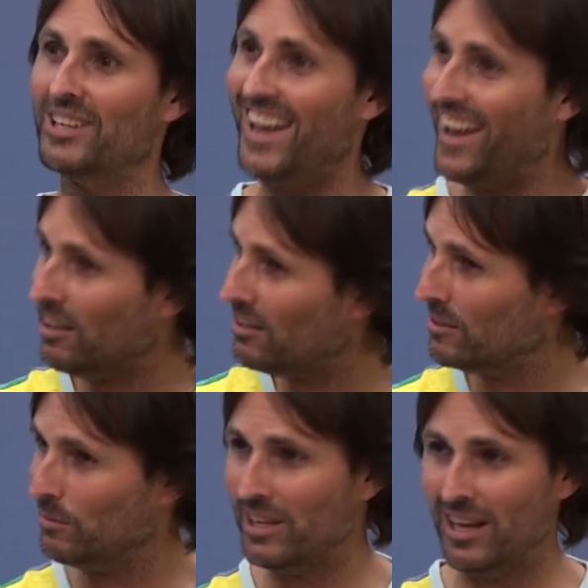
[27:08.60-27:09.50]
all the
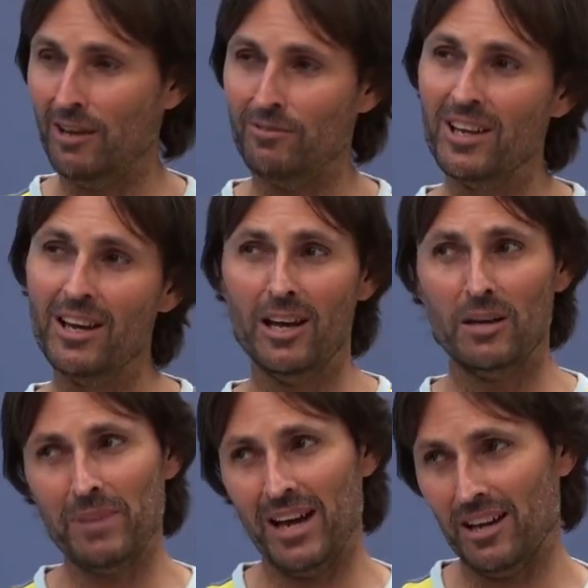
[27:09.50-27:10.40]
anger that we have
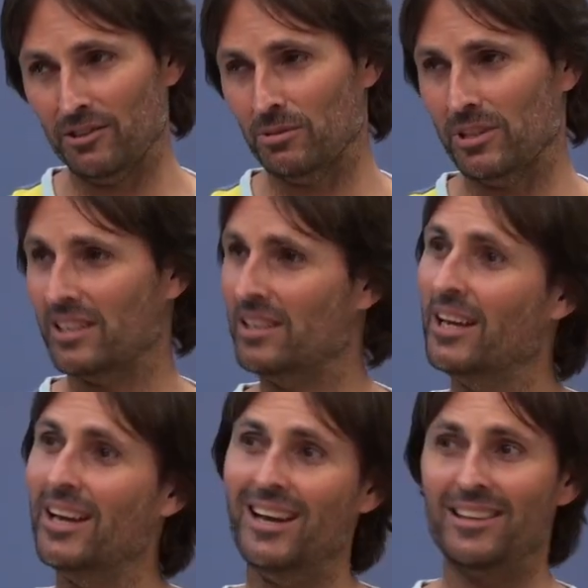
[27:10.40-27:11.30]
about doing it,
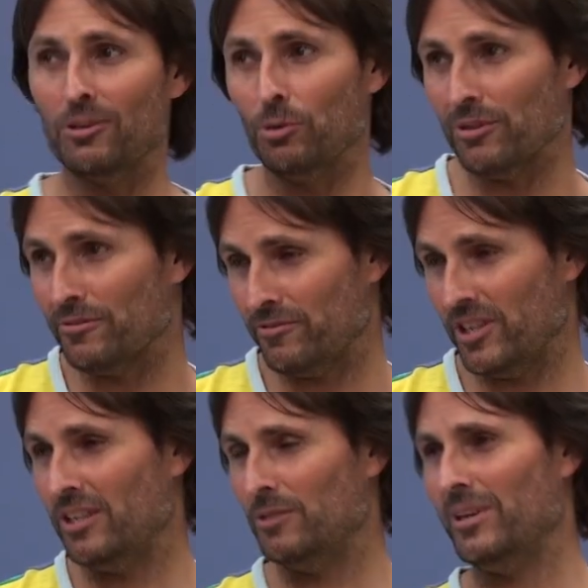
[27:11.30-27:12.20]
and then all the
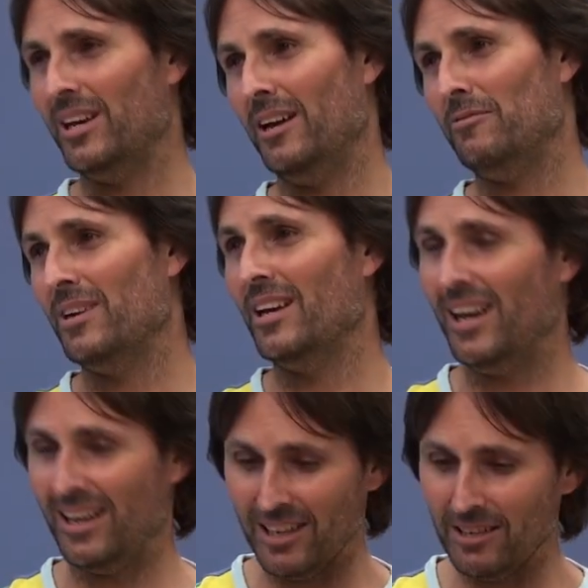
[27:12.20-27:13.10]
fear we have,
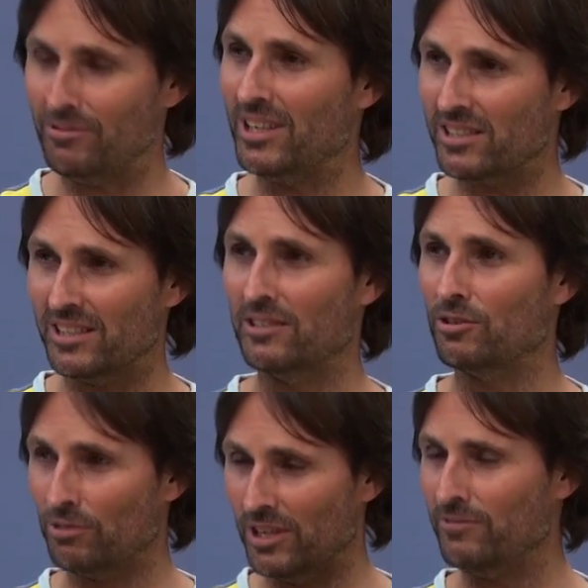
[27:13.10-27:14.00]
and then eventually
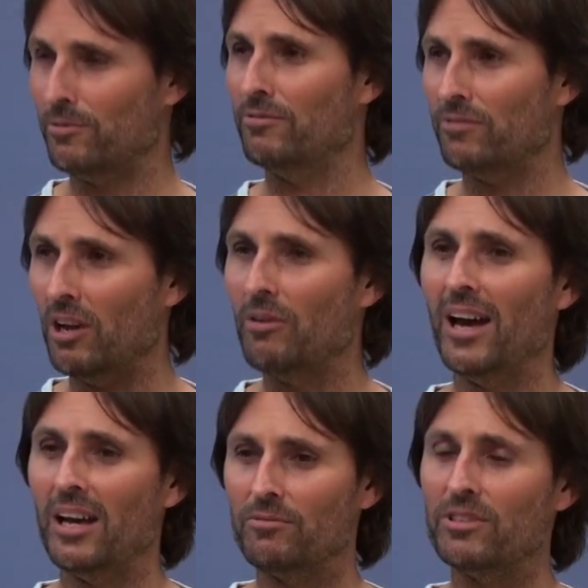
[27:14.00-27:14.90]
the grief will flow
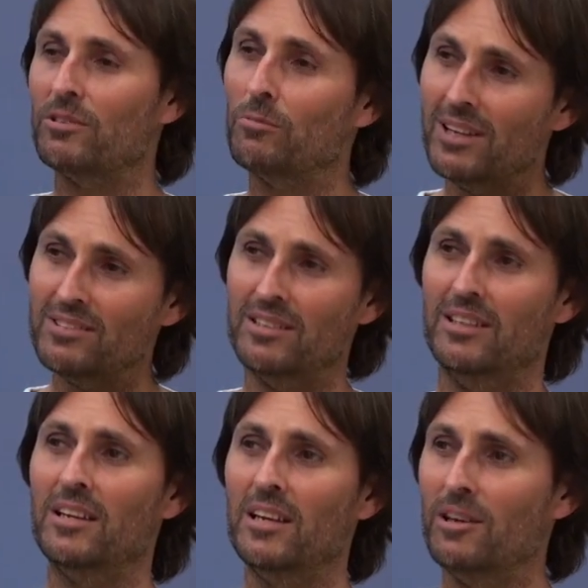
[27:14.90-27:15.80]
out of us. And once
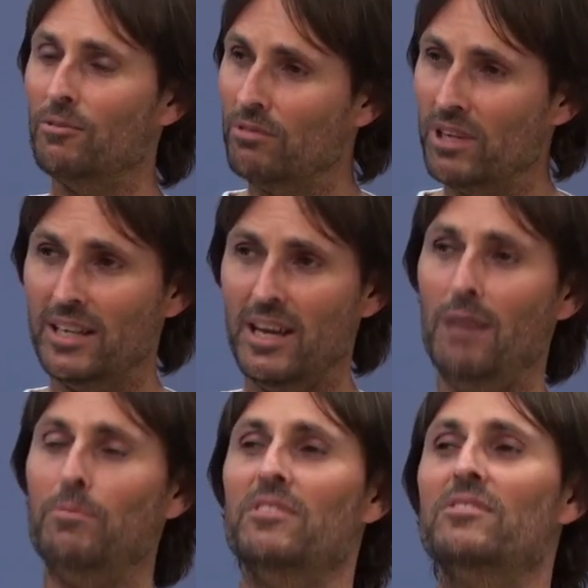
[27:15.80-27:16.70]
that really
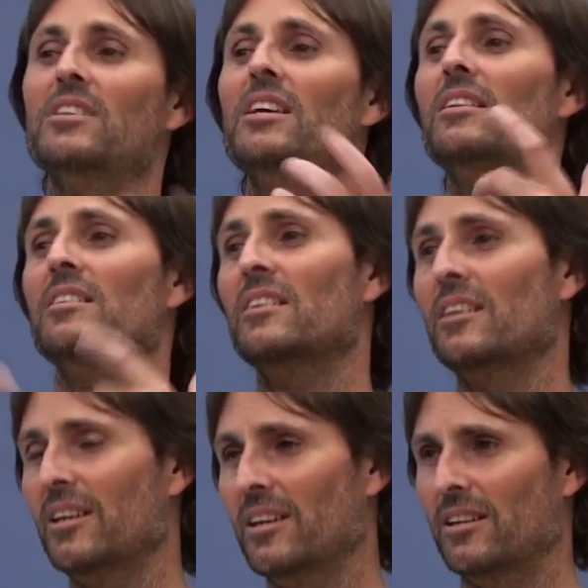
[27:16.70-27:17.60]
happens, then
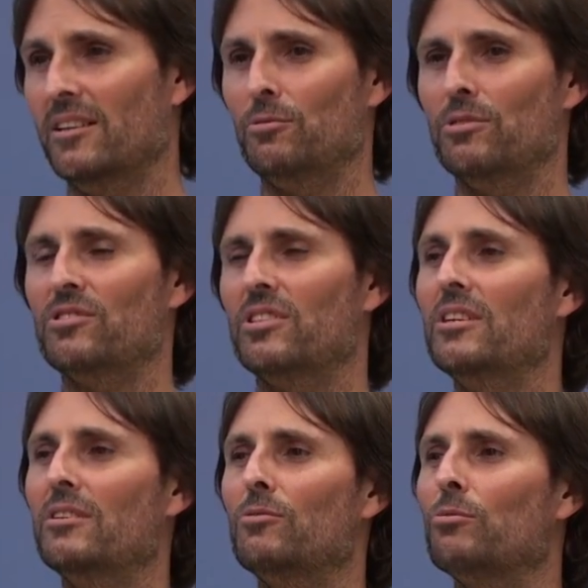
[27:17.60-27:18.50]
the
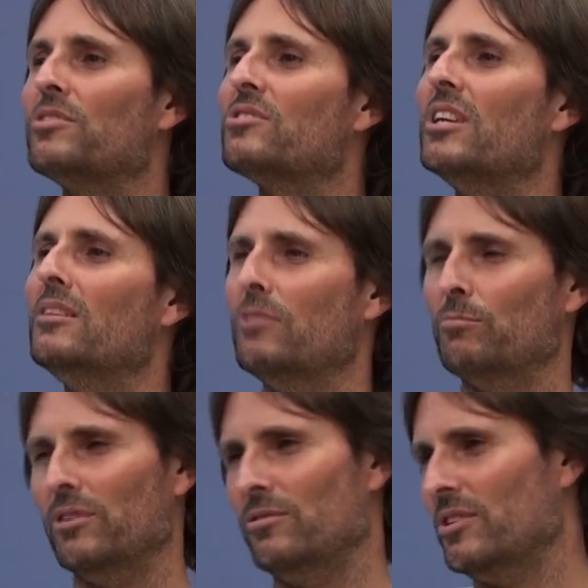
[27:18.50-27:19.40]

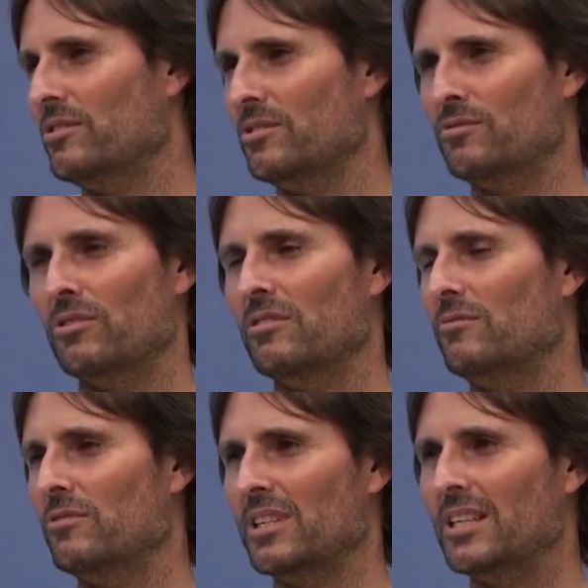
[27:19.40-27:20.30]
receiving process is
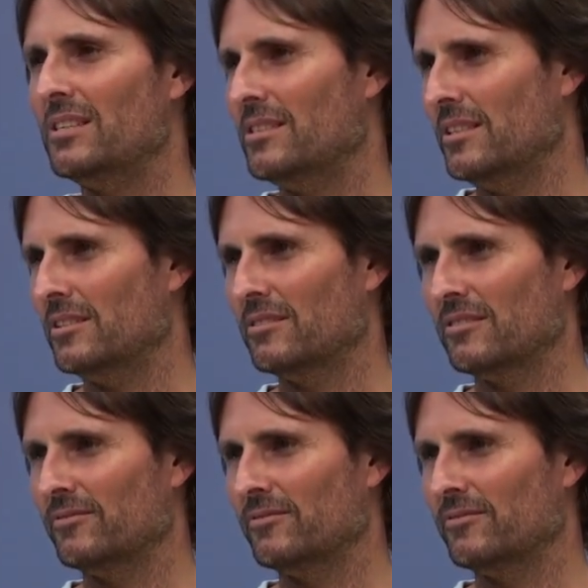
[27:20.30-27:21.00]
very, very easy.